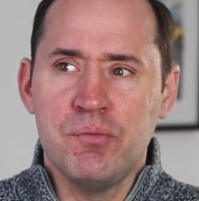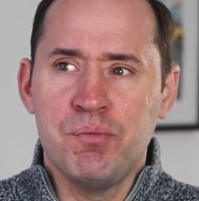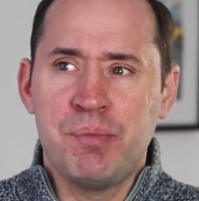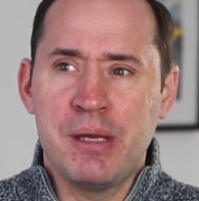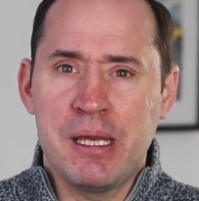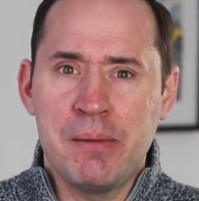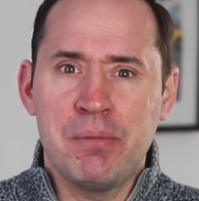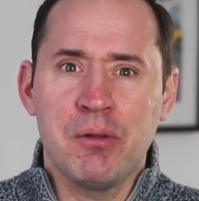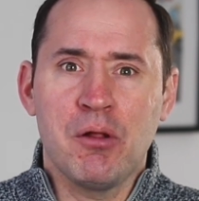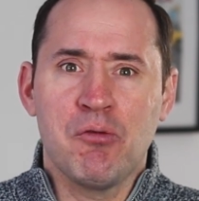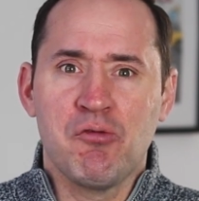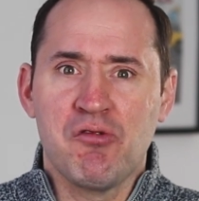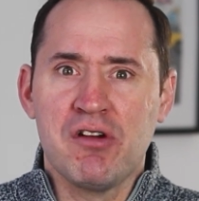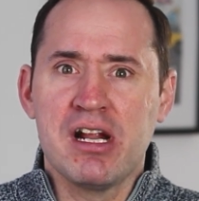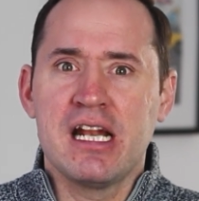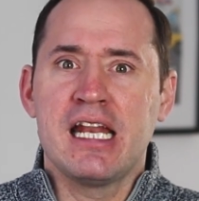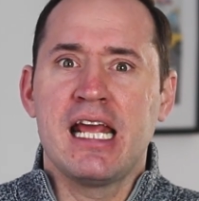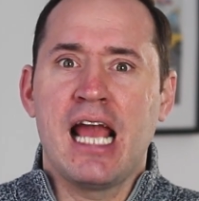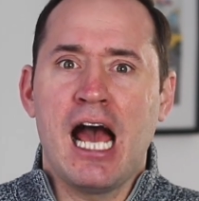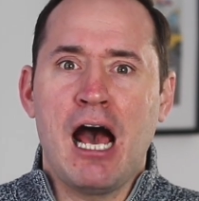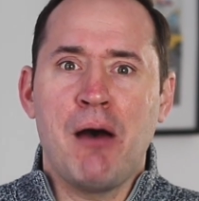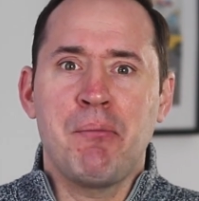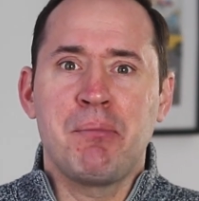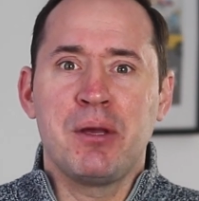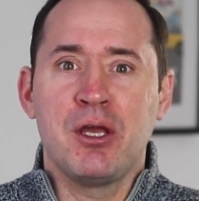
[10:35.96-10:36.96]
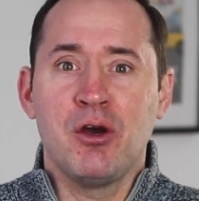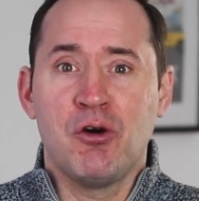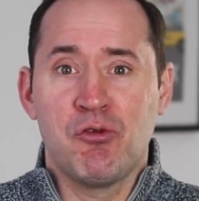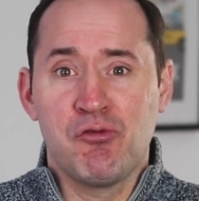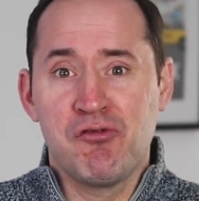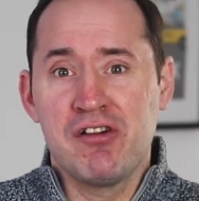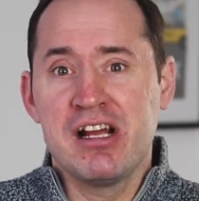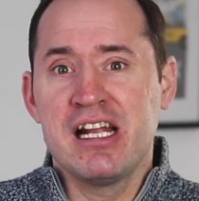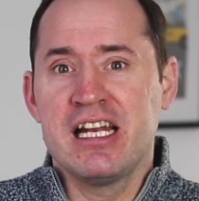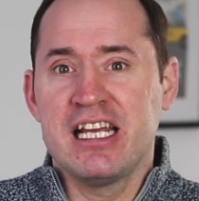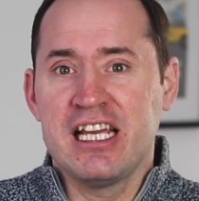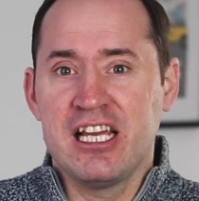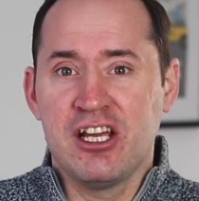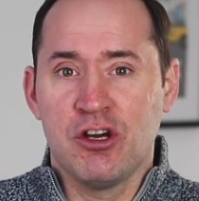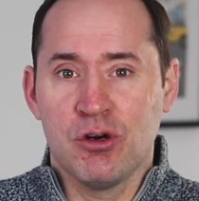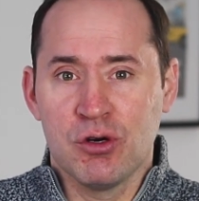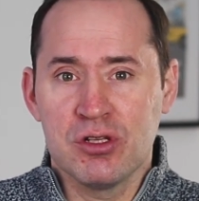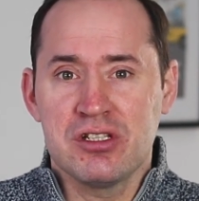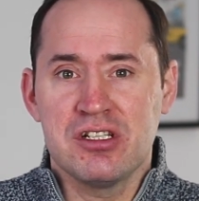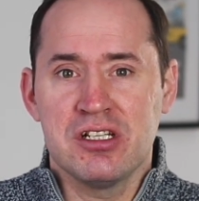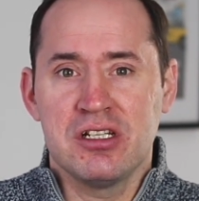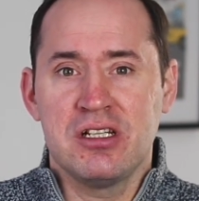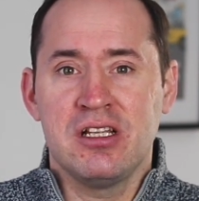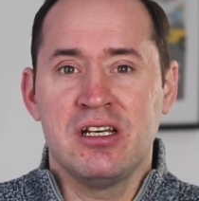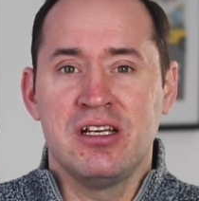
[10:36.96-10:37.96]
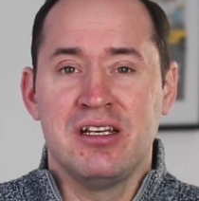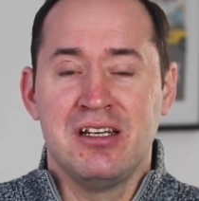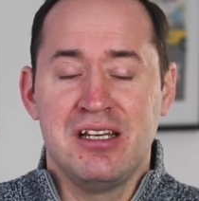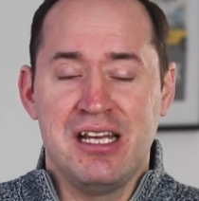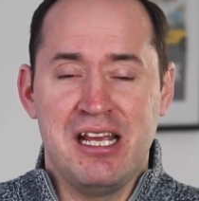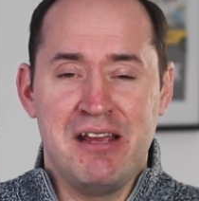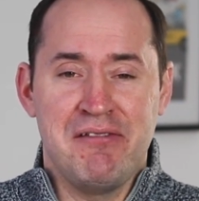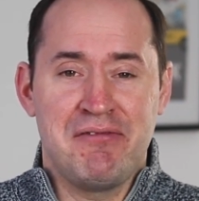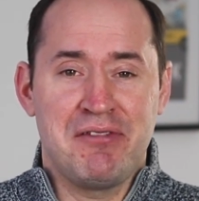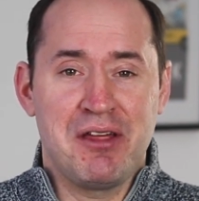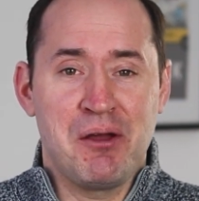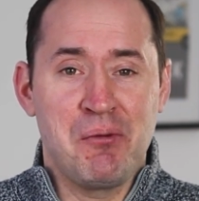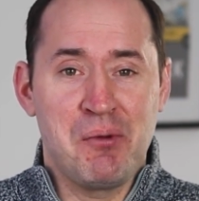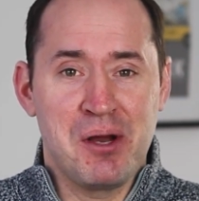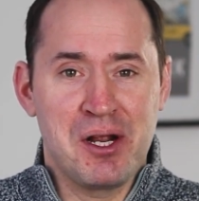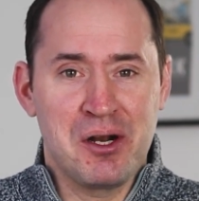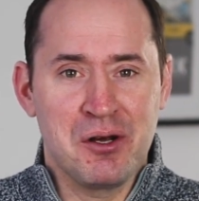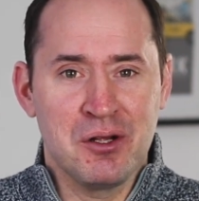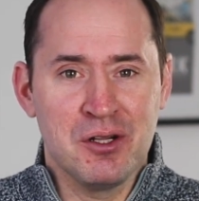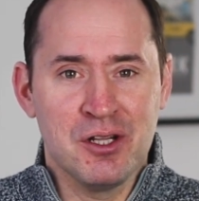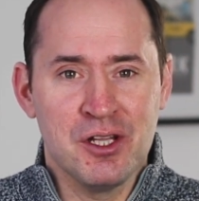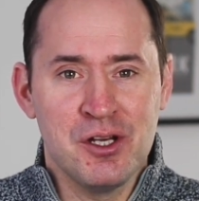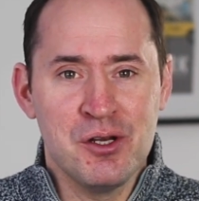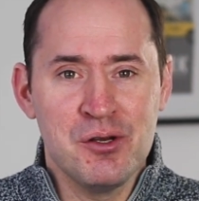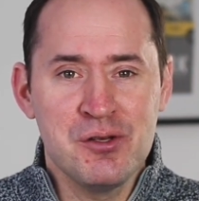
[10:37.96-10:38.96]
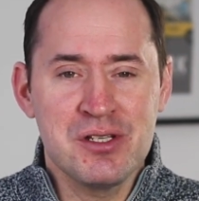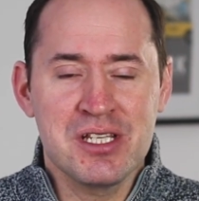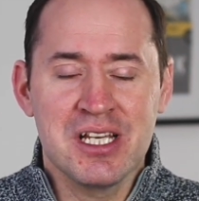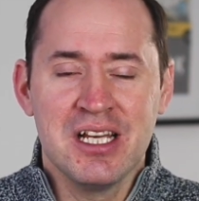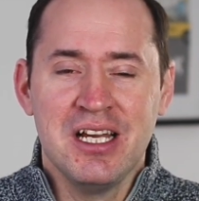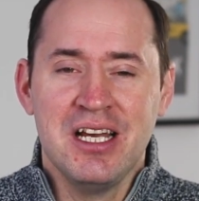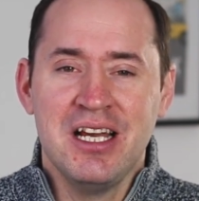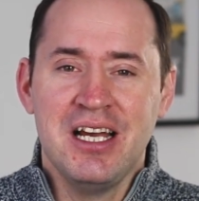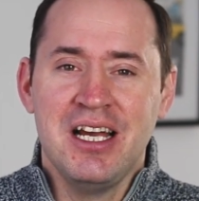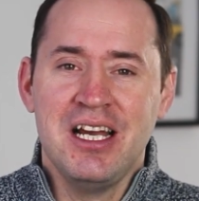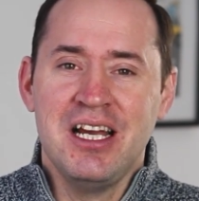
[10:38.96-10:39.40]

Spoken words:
people are really happy or really gutted if they win or lose.